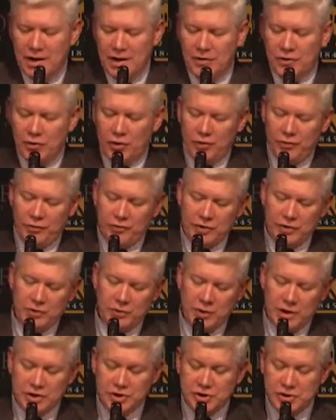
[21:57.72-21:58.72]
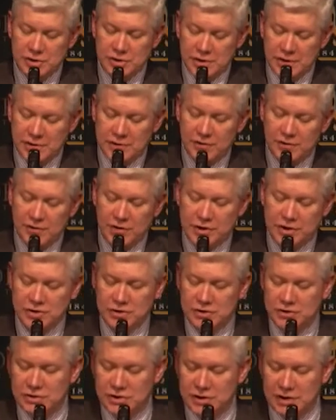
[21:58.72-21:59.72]
The author in question is the
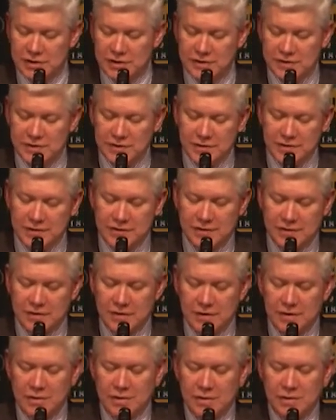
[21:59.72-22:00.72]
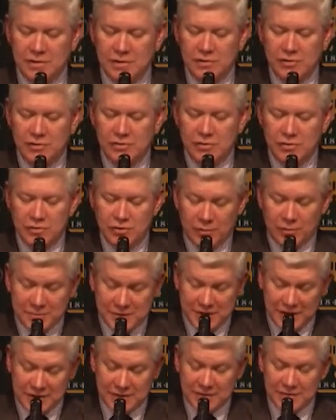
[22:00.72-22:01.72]
Russian geneticist
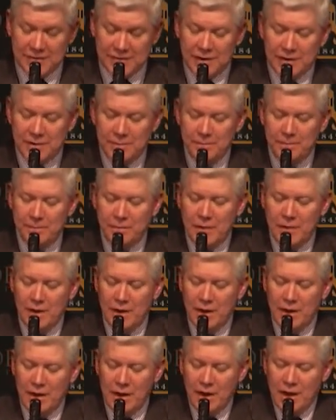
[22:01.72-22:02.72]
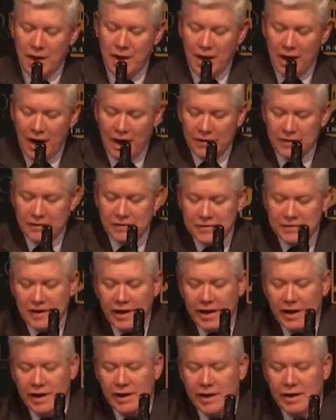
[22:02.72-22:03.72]
Dobzhansky, and the
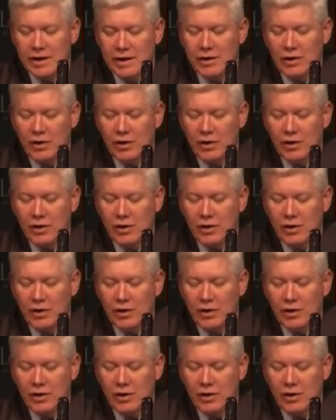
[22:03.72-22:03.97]
saying,